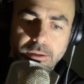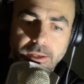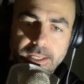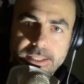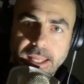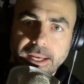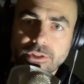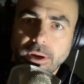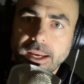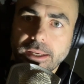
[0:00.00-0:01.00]
It's like
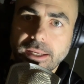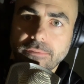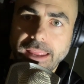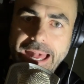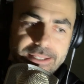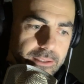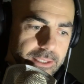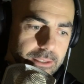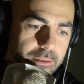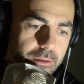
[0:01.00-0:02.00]
trying to give
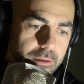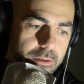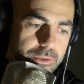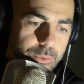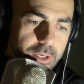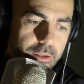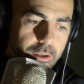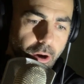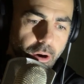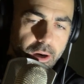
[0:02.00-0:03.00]
gasoline to another
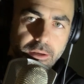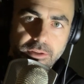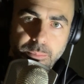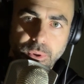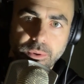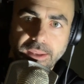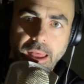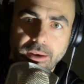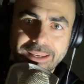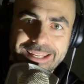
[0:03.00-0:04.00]
car that's broke
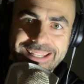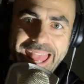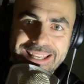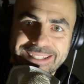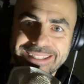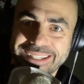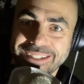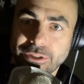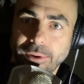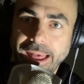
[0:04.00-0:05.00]
down that needs gasoline and
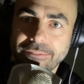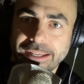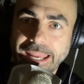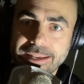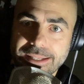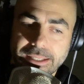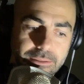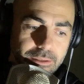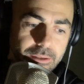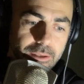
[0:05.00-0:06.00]
you don't have any
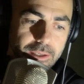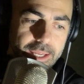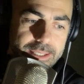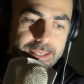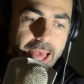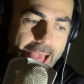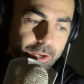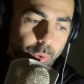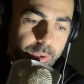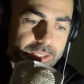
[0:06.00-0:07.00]
gasoline. It's not
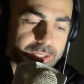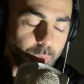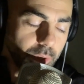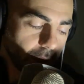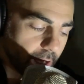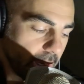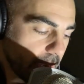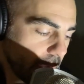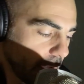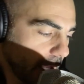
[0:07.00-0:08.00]
going to work.
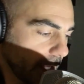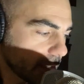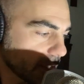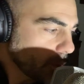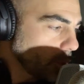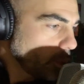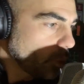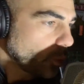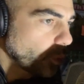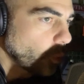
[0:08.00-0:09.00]
And so
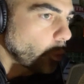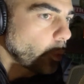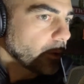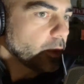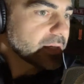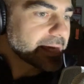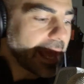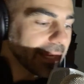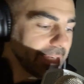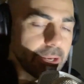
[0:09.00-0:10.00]
when we're
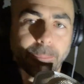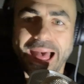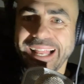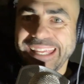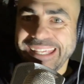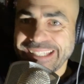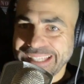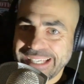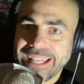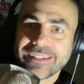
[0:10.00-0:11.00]
talking about
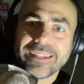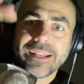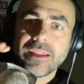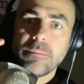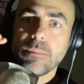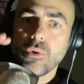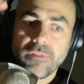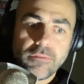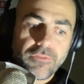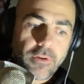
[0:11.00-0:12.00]
healing and literally
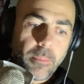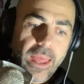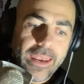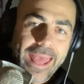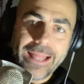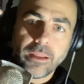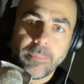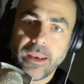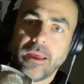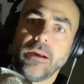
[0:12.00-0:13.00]
moving from an
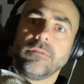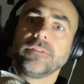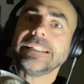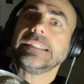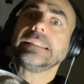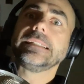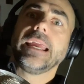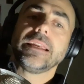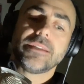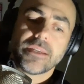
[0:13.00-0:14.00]
element of
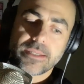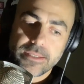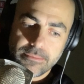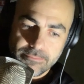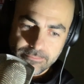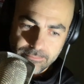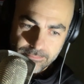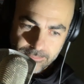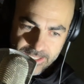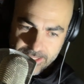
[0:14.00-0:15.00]
like just
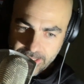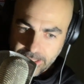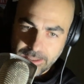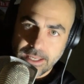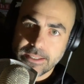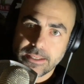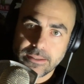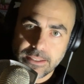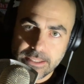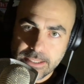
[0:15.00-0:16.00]
sickness
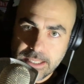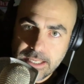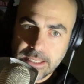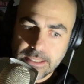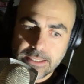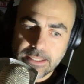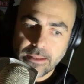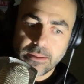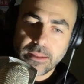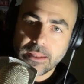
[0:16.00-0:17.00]
and disease
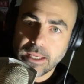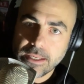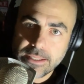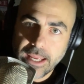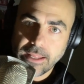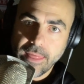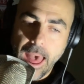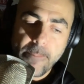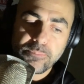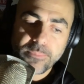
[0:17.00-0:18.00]
and things like
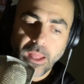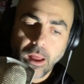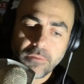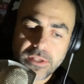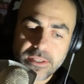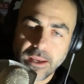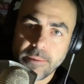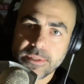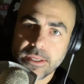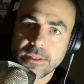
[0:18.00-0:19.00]
that,
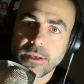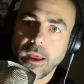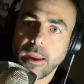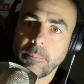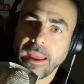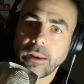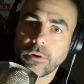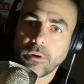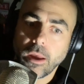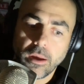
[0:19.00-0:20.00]
oftentimes it's a
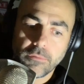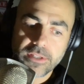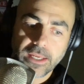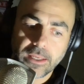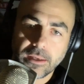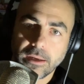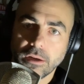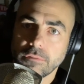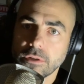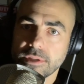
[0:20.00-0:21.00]
matter of taking
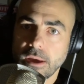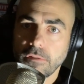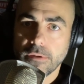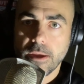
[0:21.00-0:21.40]
care of yourself.